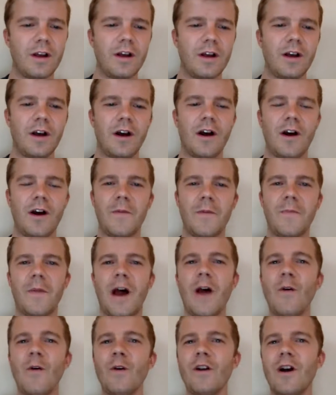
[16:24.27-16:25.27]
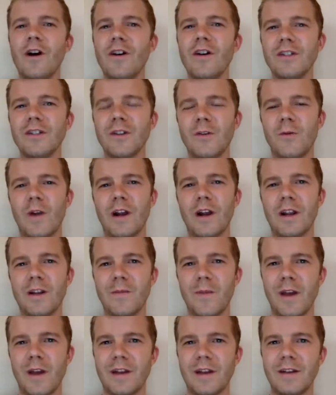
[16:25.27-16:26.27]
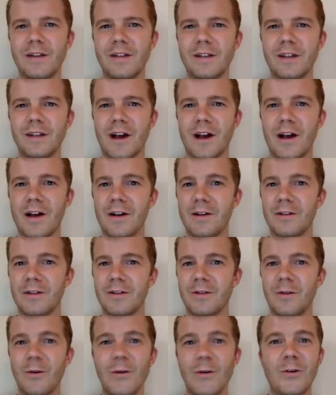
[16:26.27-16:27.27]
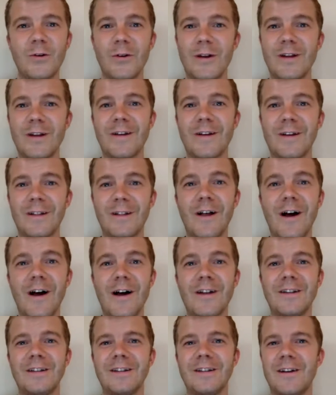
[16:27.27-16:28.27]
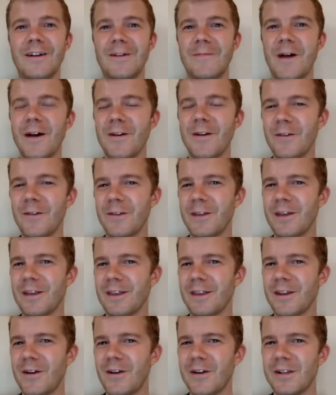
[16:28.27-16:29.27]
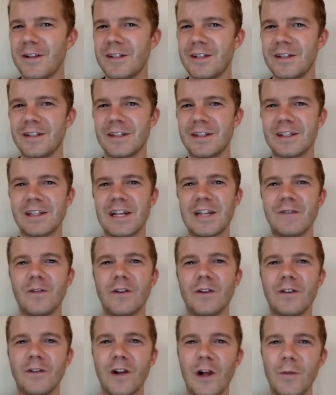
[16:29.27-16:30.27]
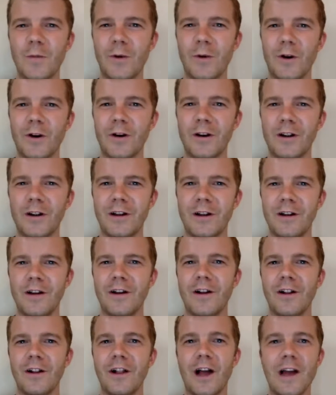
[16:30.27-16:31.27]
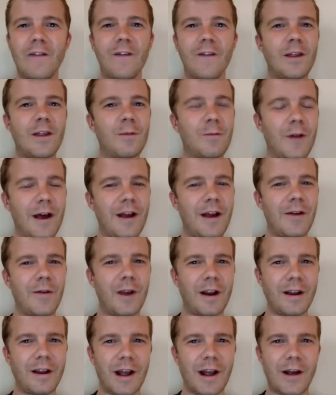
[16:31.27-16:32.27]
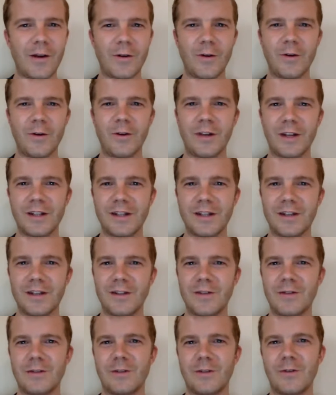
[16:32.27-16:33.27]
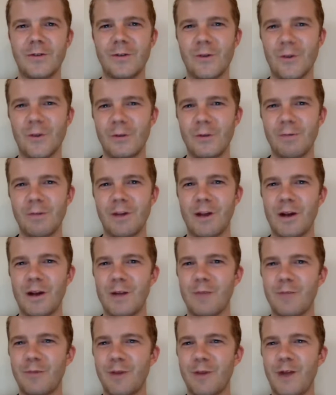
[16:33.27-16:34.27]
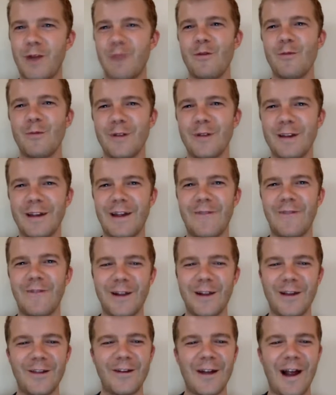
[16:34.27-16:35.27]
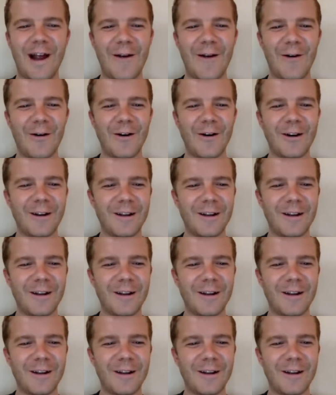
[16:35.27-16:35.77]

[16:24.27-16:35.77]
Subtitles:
I would also recommend Googling a lot. I don't think there is a successful developer alive on the planet right now who doesn't use Google probably every other hour.